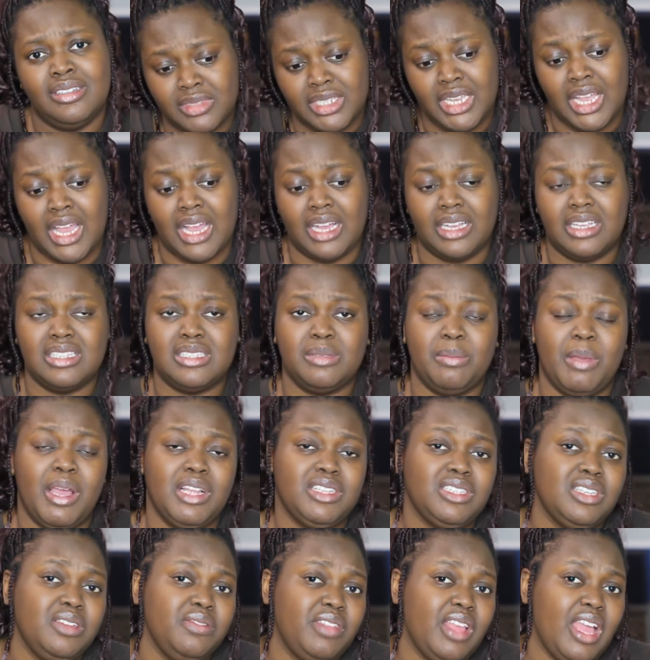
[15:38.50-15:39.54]
Yeah, because
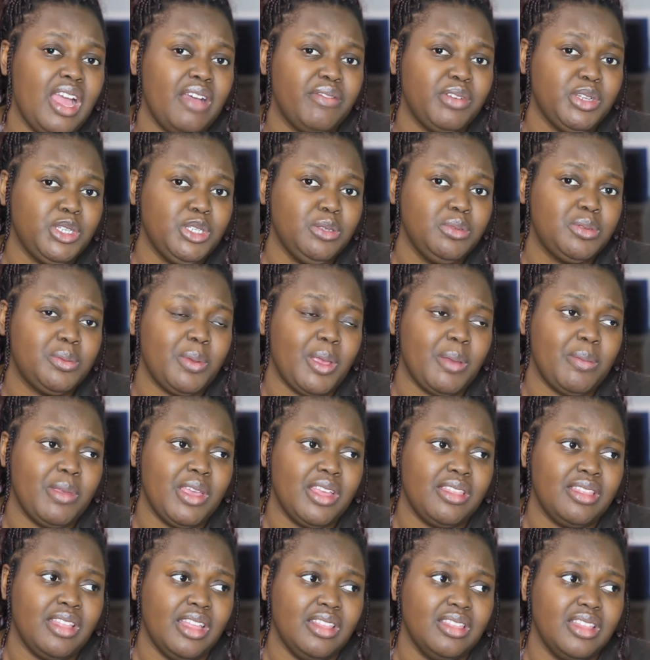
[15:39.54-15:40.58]
imagine if they have an oops baby
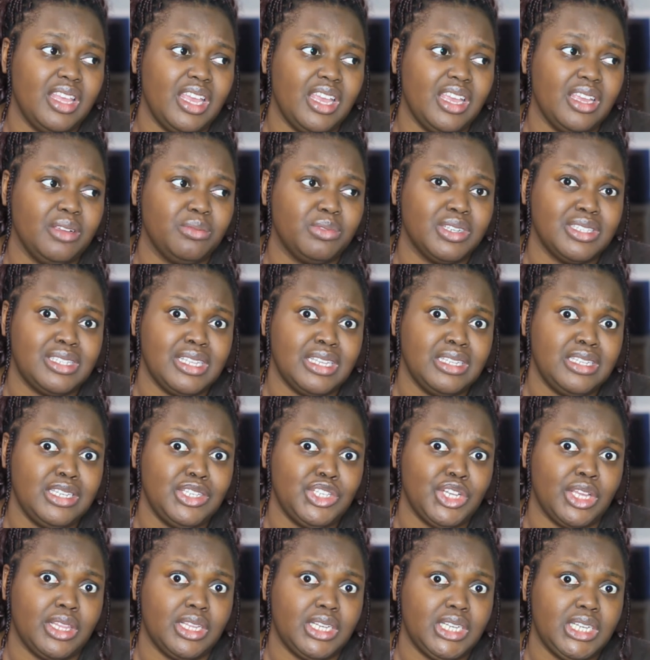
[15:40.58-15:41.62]
and then they resent
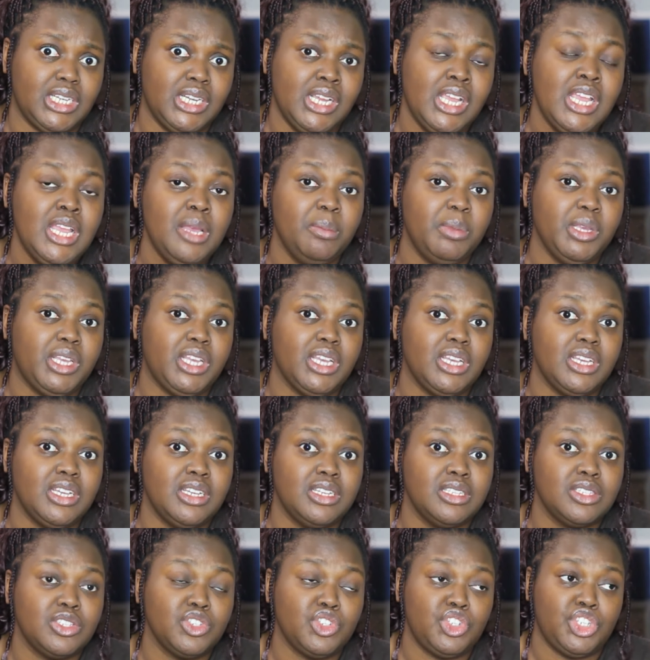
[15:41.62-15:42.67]
each other
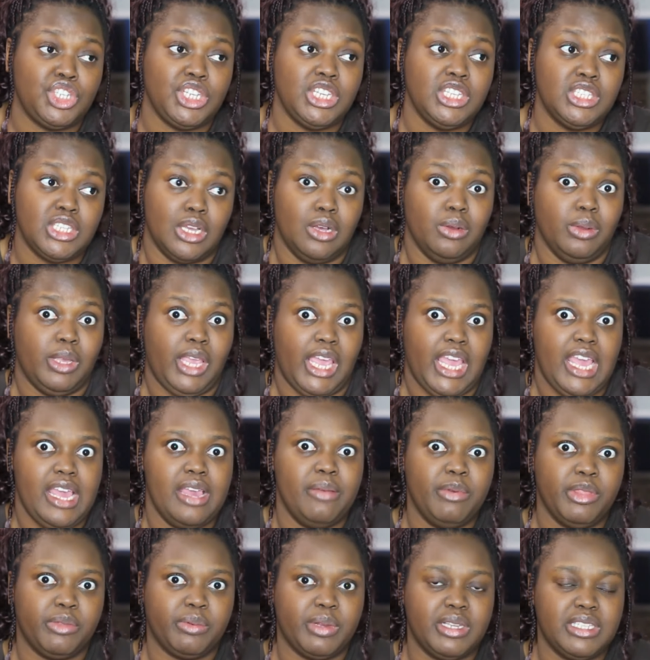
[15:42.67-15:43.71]
because she's okay
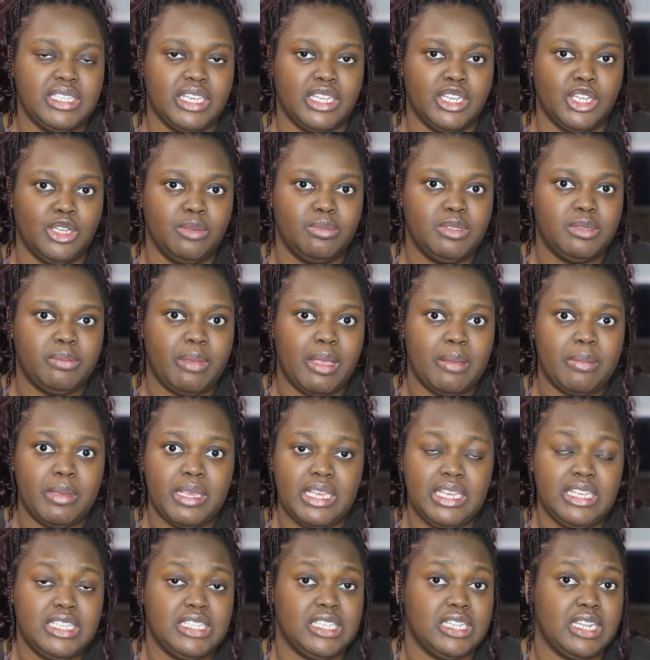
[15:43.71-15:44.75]
with raising an oops baby.
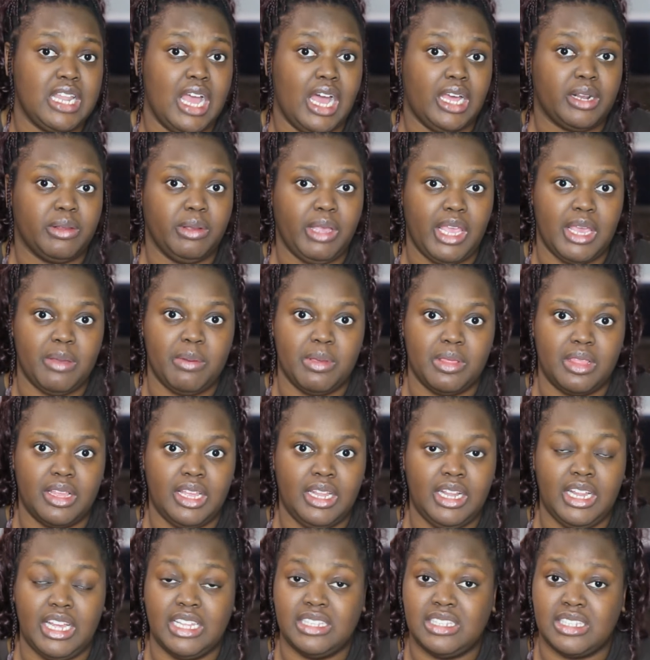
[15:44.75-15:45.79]
He's not okay with
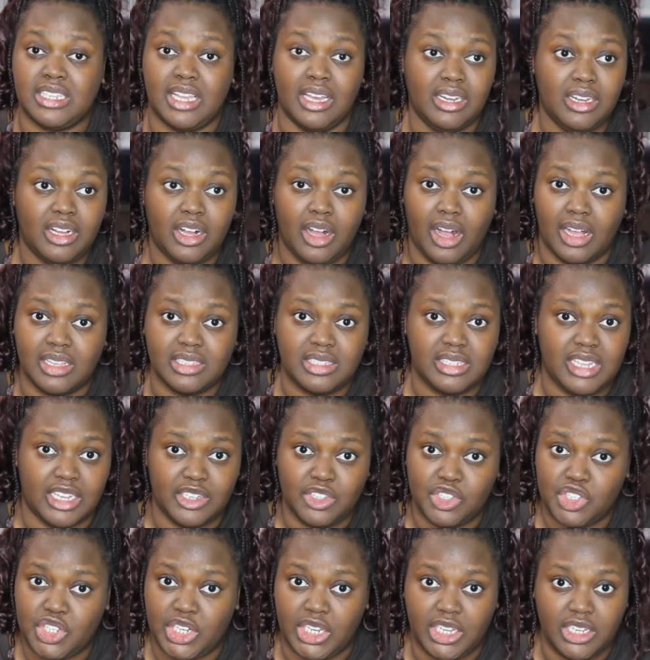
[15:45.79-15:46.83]
it. It's going to cause
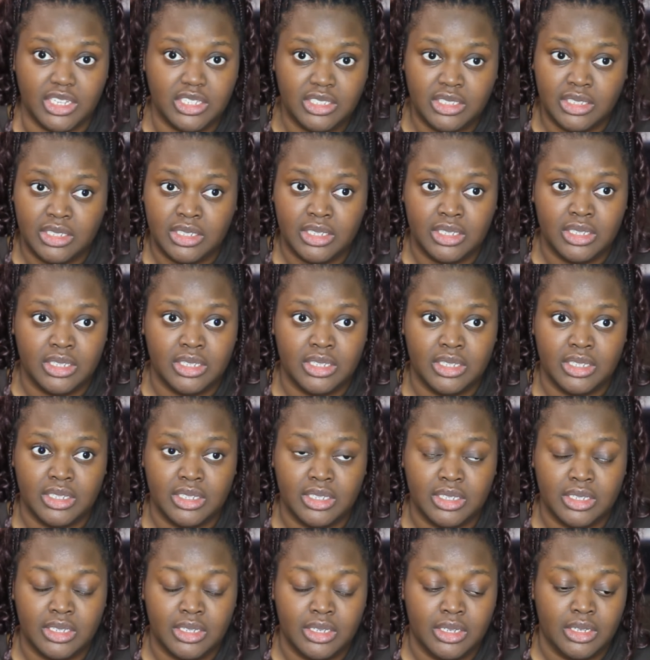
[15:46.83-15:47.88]
tension.
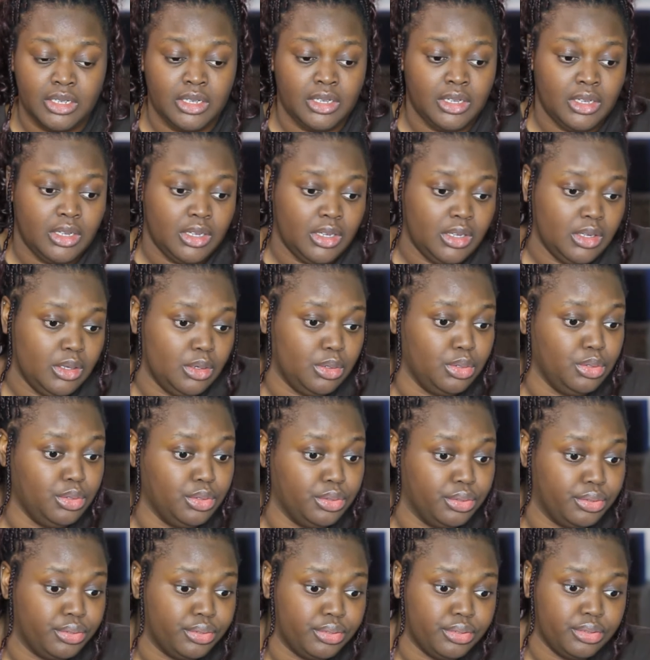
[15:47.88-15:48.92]
Whew,
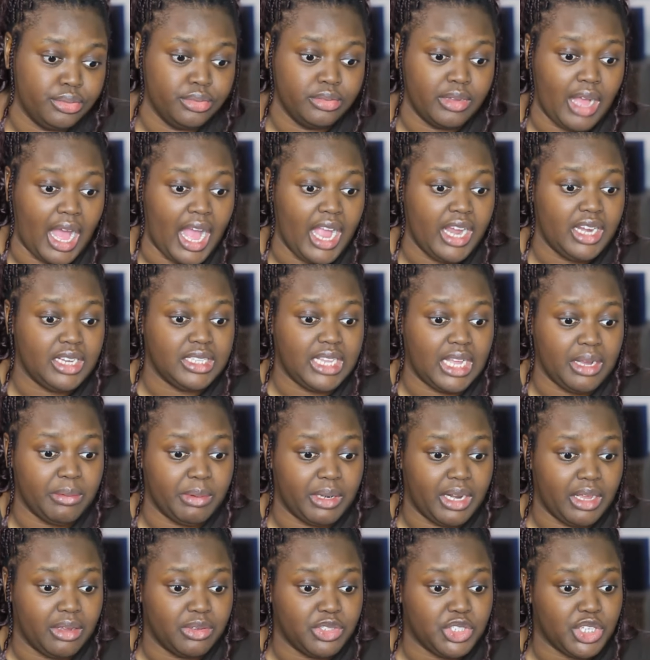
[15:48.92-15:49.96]
iron that
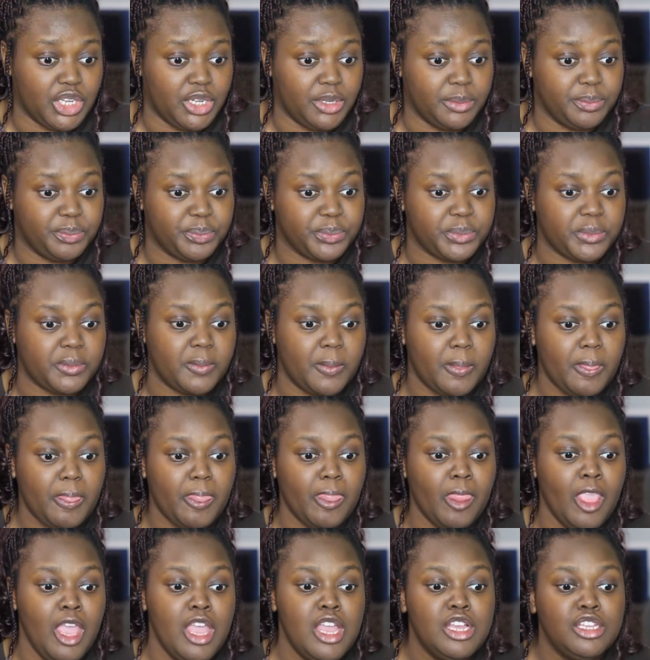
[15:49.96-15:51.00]
one out, y'all.
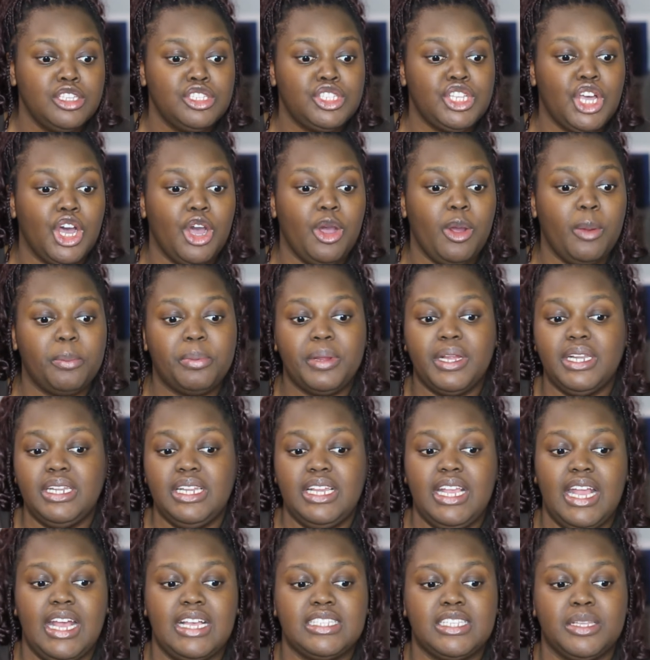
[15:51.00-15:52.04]
So
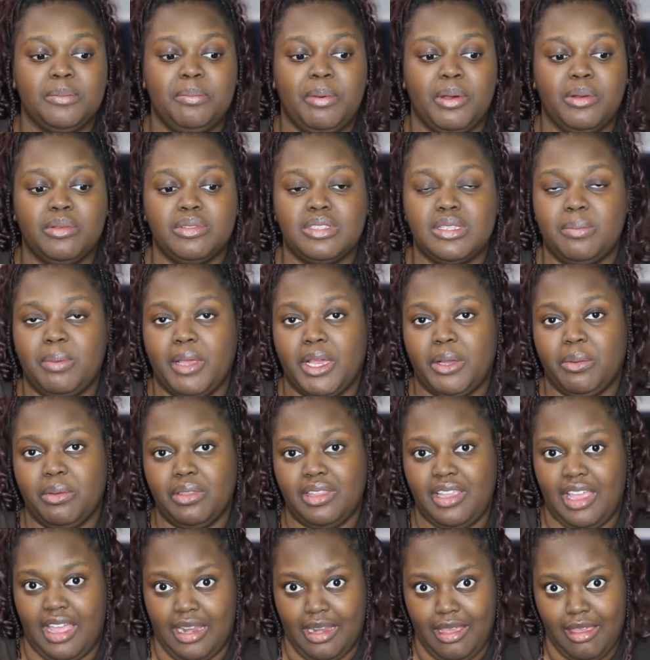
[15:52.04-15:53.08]
Brittany has a bone to pick
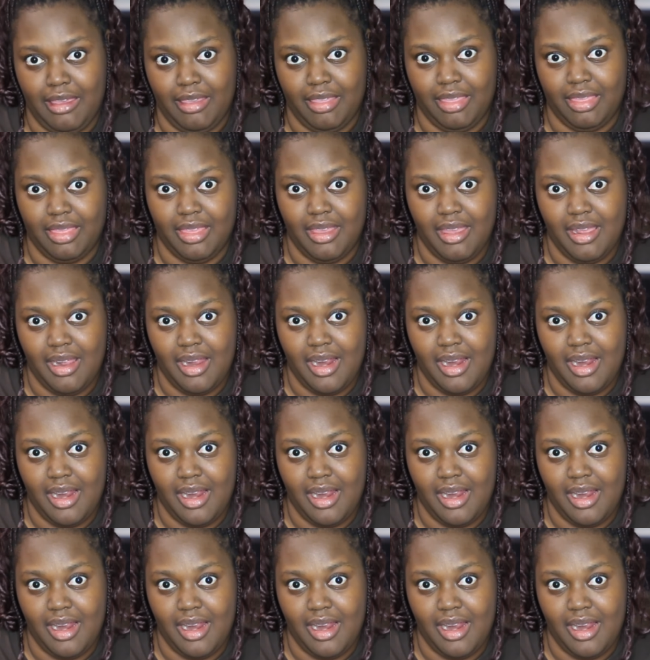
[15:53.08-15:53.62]
with Kenneth.